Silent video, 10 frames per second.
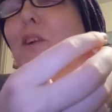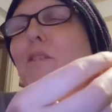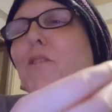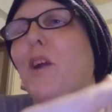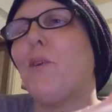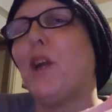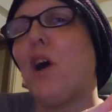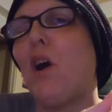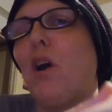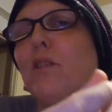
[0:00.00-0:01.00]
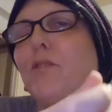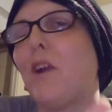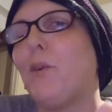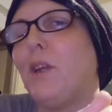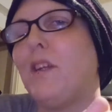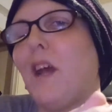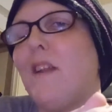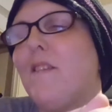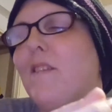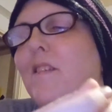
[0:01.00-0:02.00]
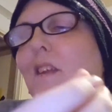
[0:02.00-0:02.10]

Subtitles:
very hard, very dense.